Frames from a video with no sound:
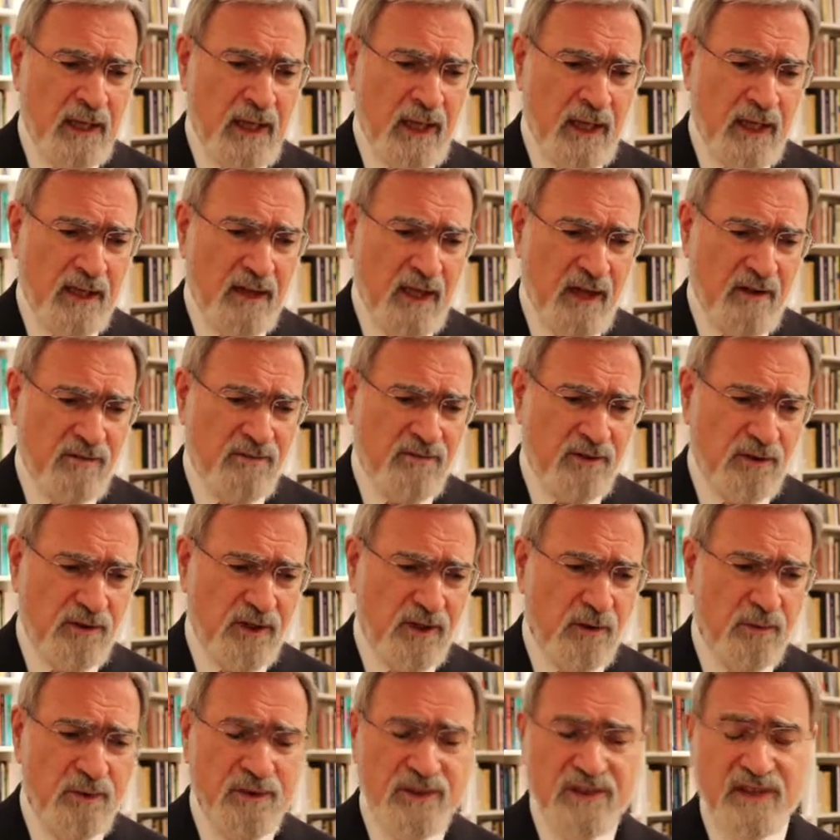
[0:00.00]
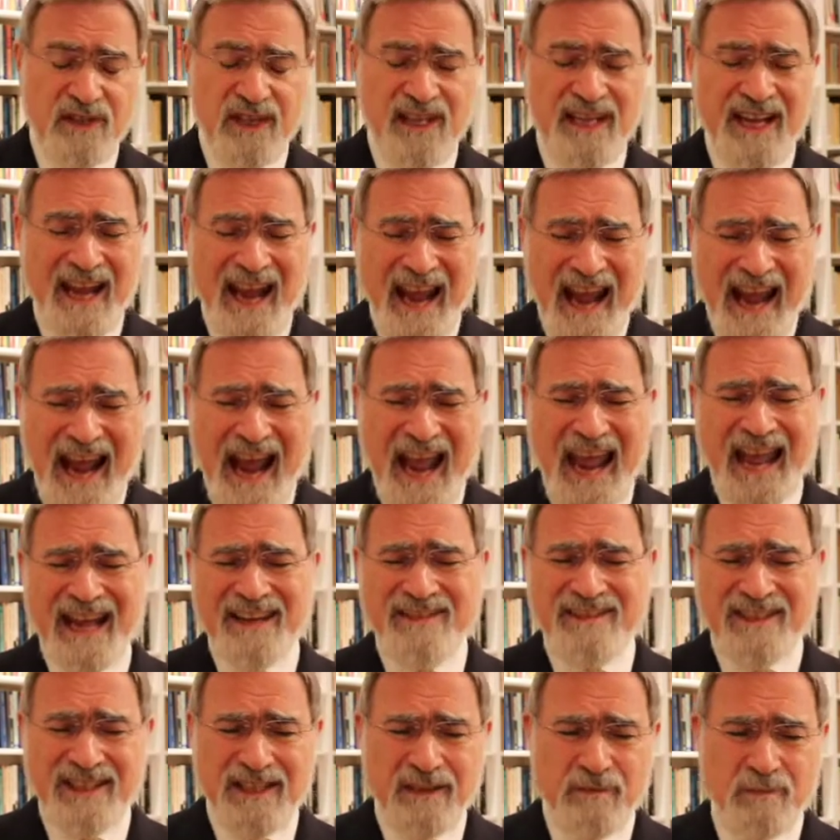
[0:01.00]
And therefore it was the
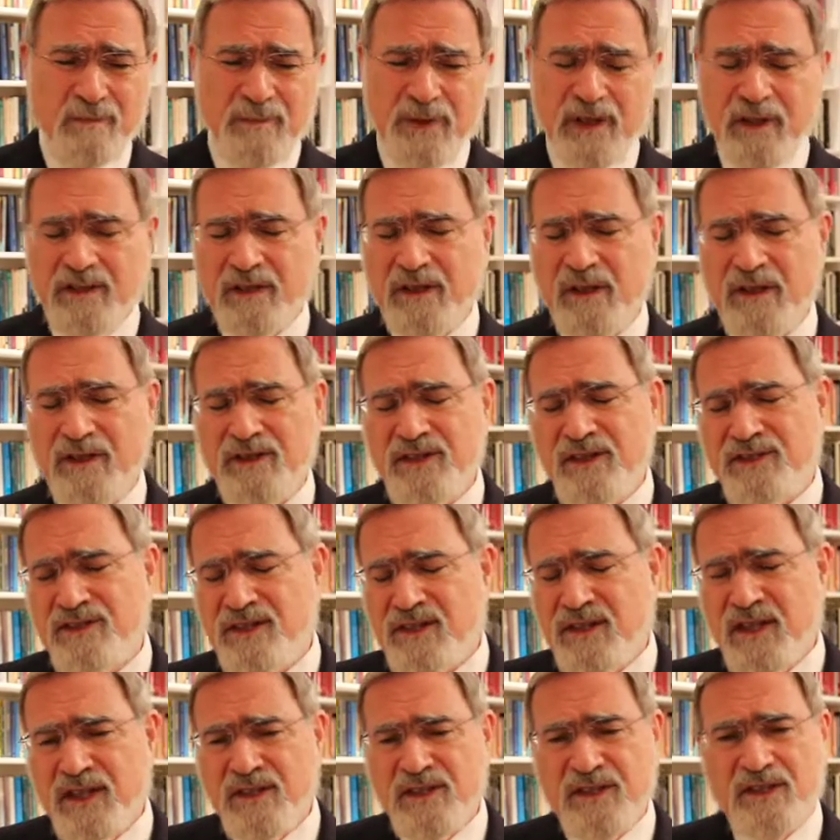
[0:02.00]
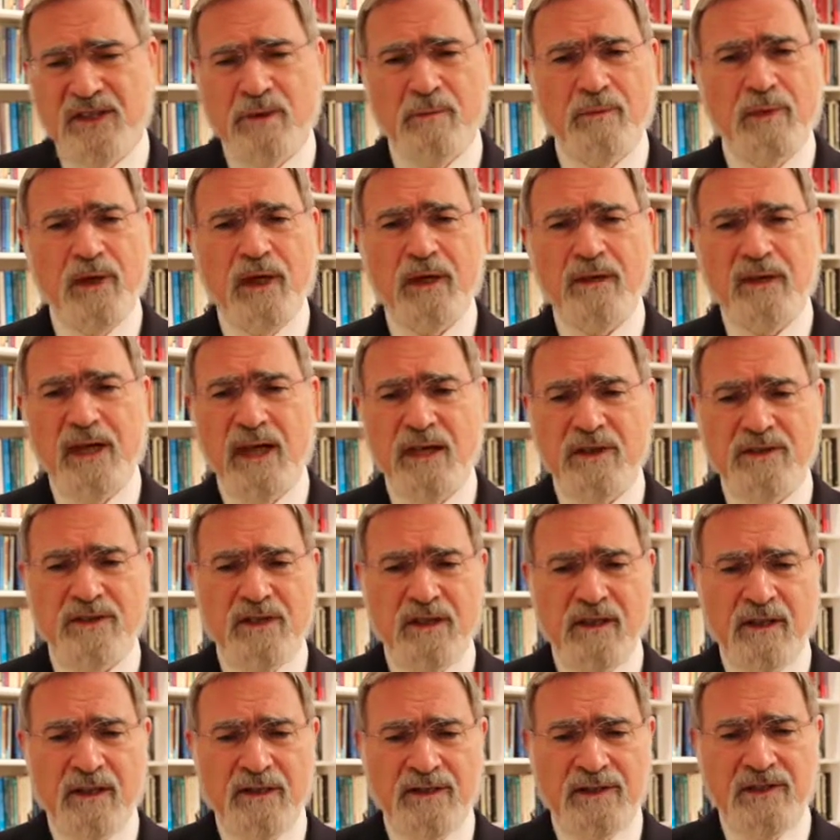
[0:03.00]
anti-imperialist gesture par
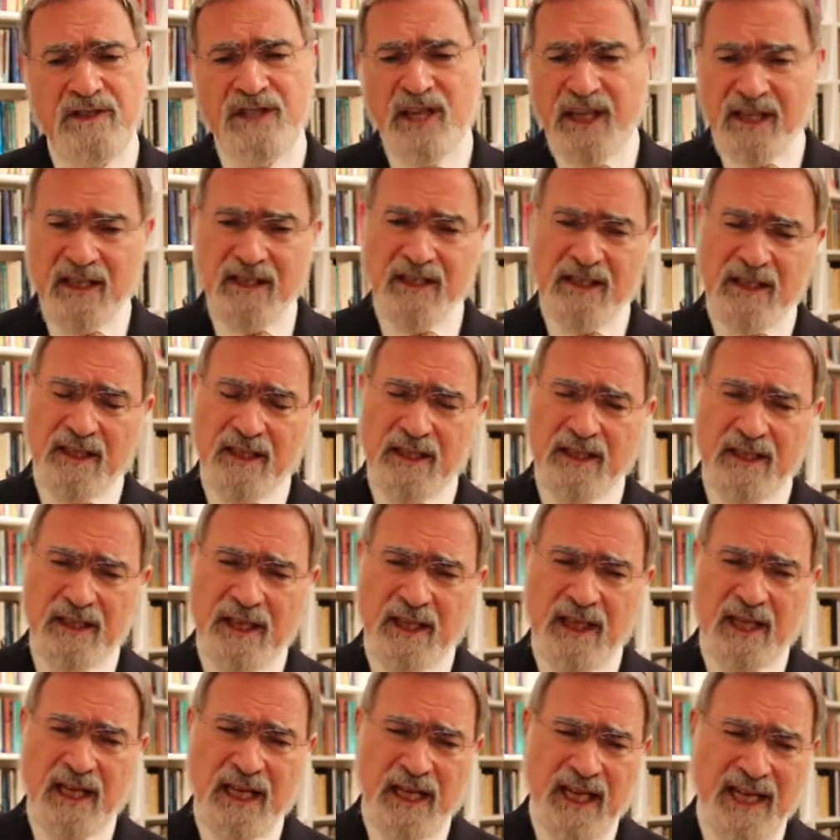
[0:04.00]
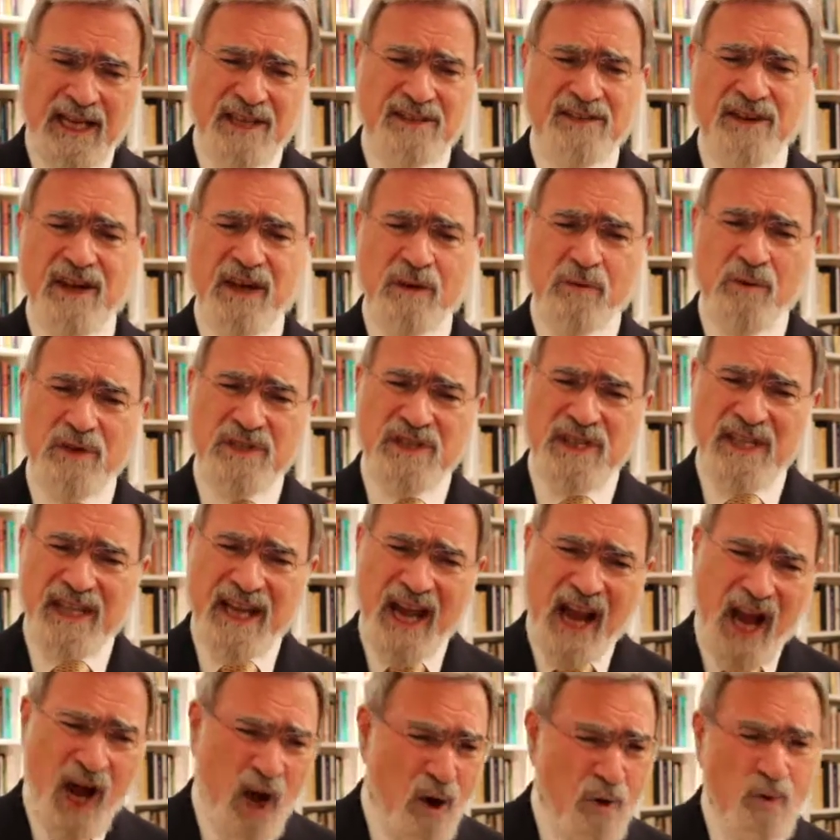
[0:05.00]
excellence. Secondly, Israel was the
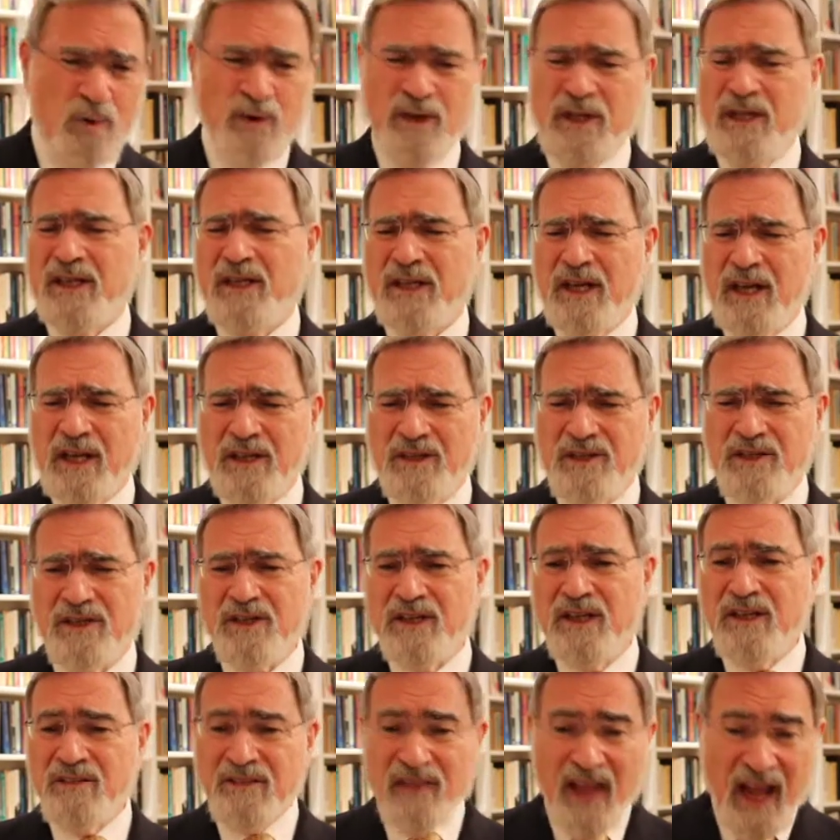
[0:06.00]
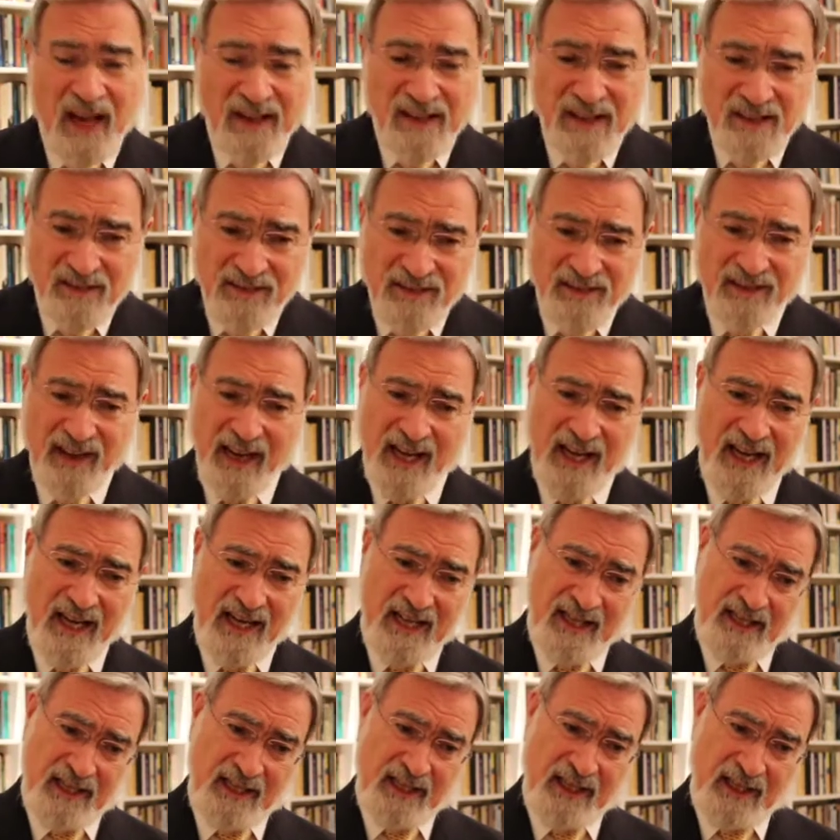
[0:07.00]
only nation in that
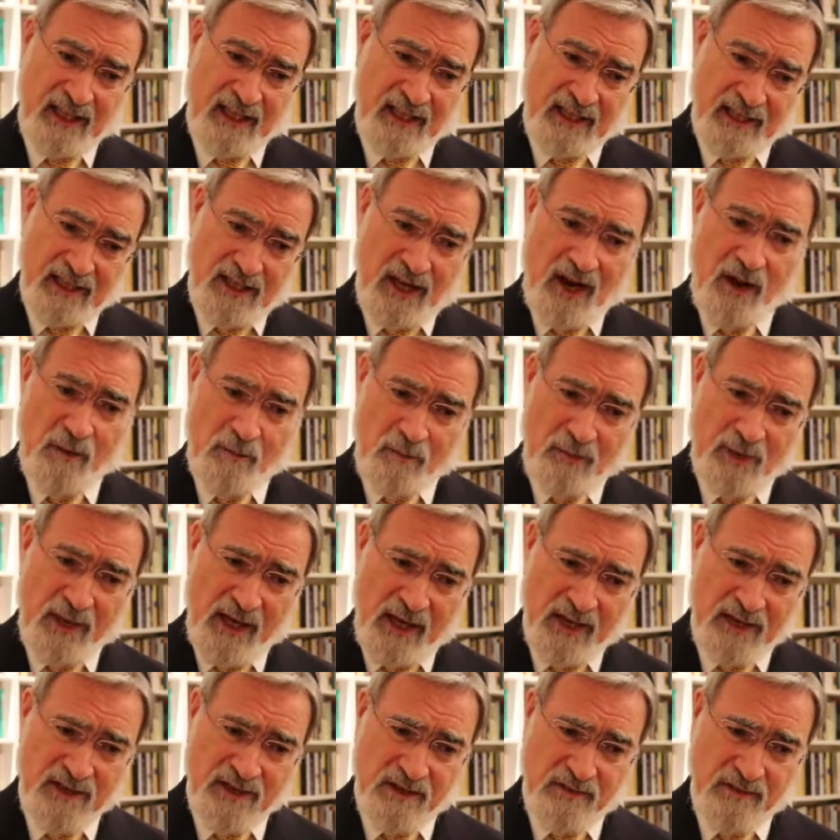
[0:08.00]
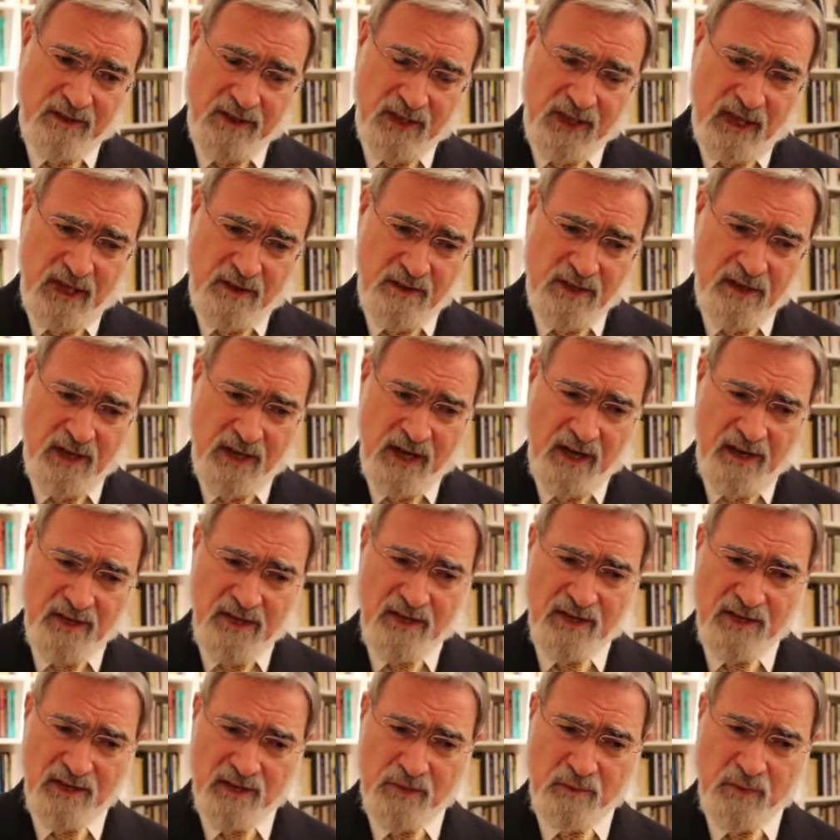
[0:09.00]
entire complex of
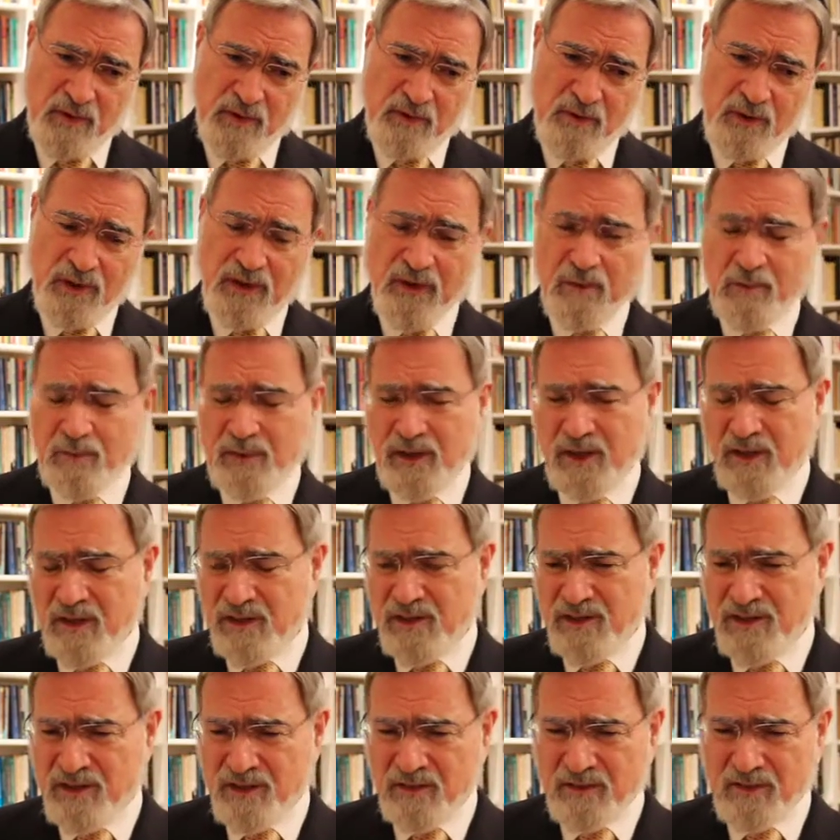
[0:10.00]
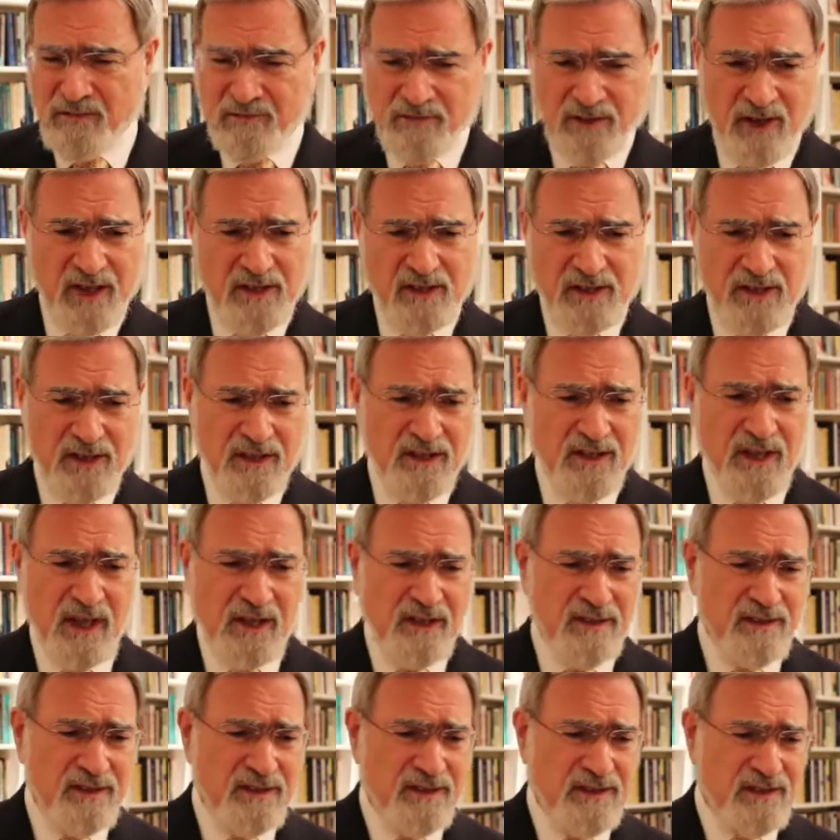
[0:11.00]
negotiations between the British and the French in
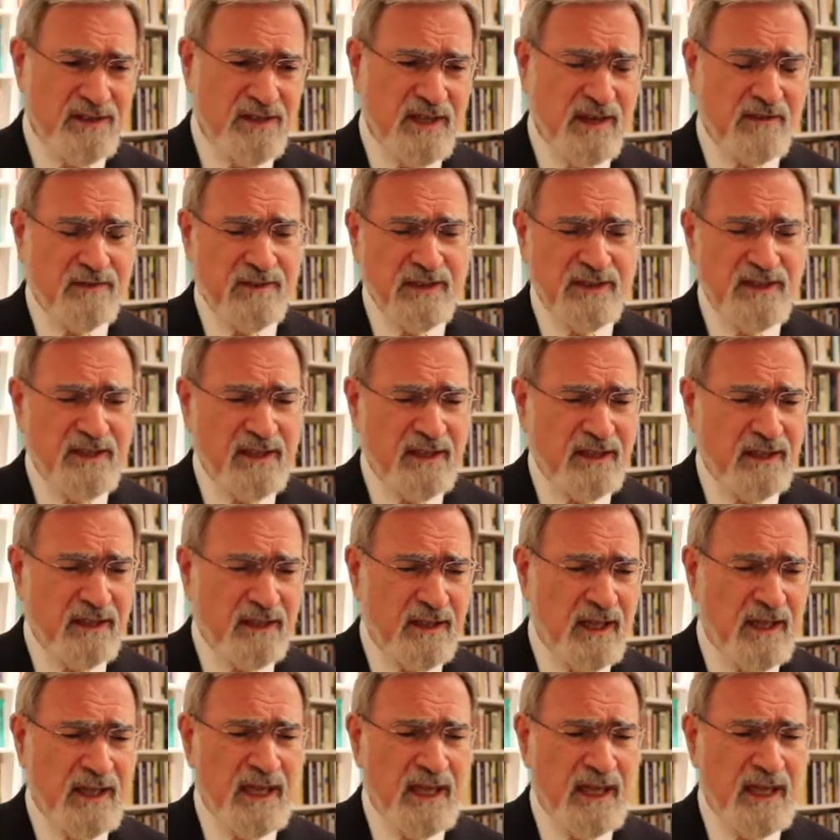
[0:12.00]
1917.